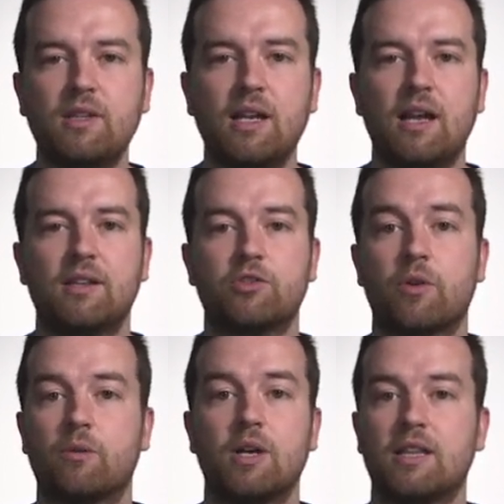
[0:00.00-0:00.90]
And
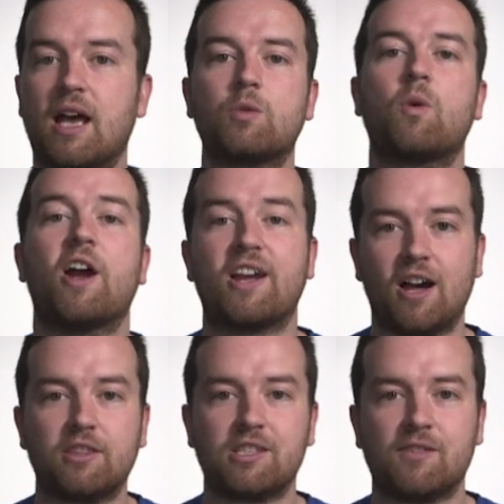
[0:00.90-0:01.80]
so that's where I
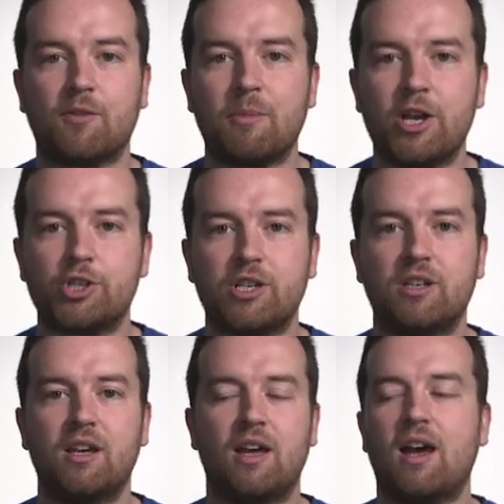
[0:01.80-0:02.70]
got this
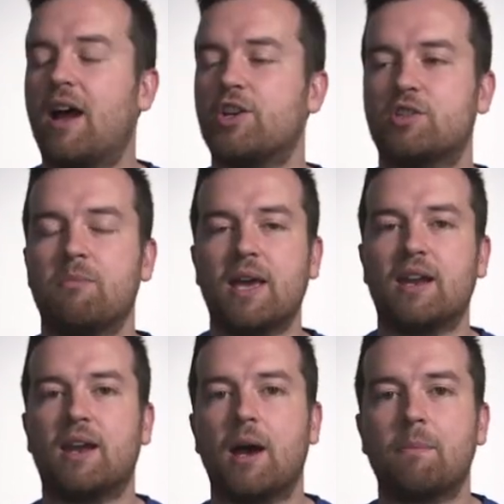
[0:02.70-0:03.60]
information. I just made
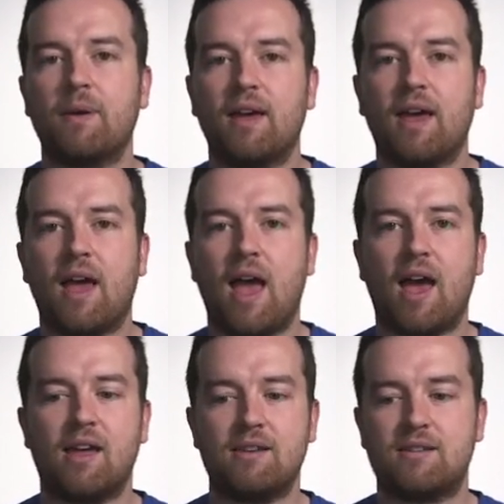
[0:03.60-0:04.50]
it up.
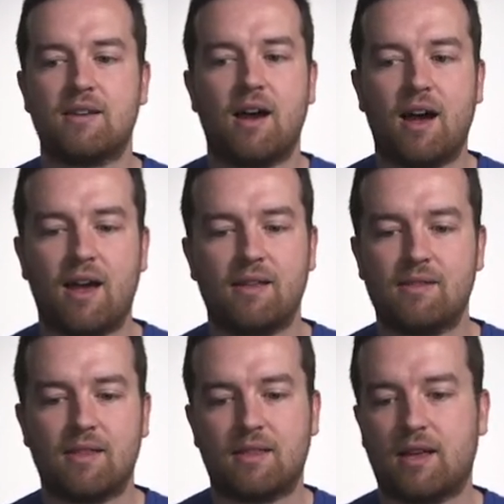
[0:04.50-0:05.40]
And
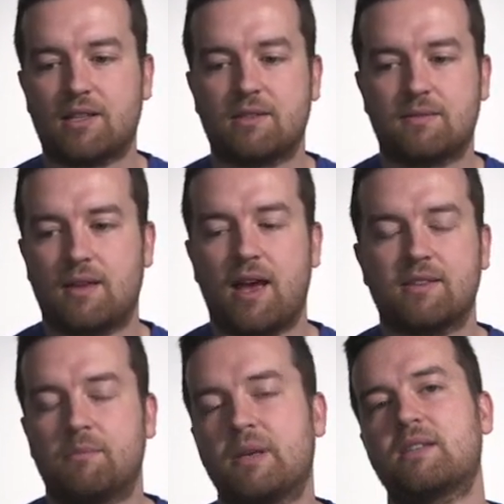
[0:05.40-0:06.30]
that's, as
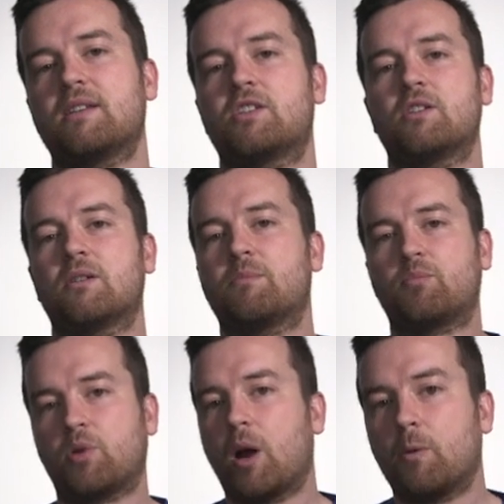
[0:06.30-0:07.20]
a business, you
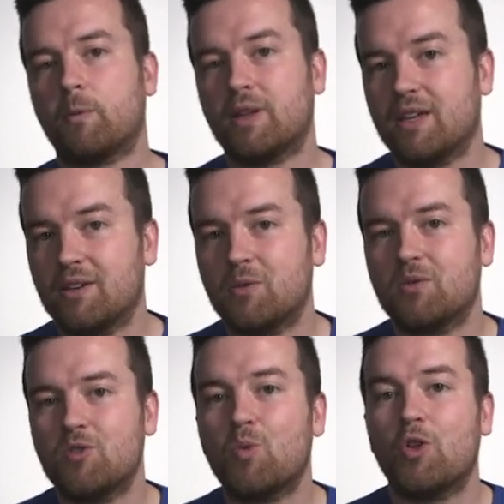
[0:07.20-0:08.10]
probably
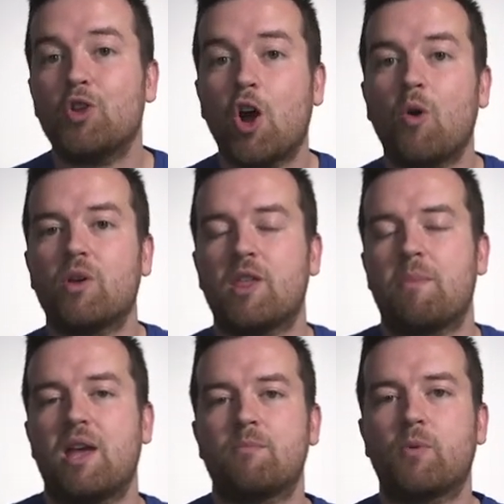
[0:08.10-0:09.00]
will know what the
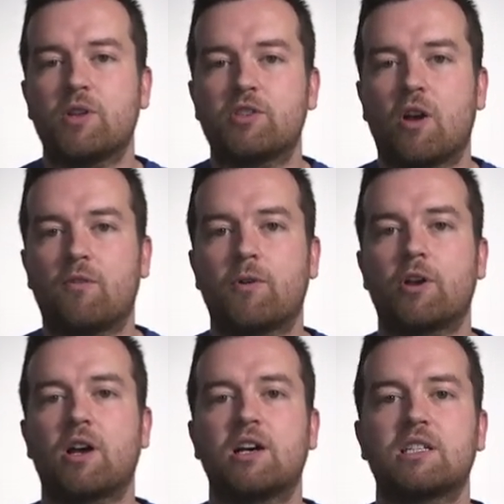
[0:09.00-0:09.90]
pain points are for
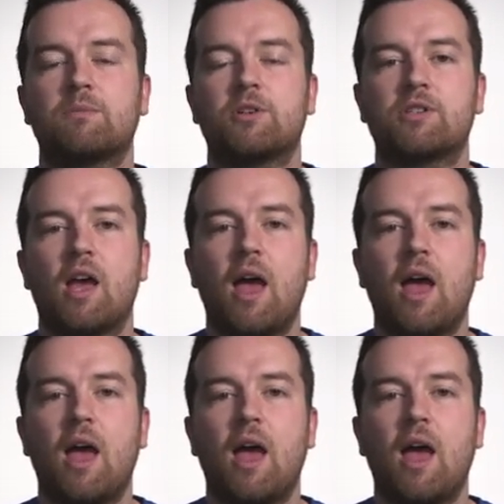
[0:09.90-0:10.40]
your customers.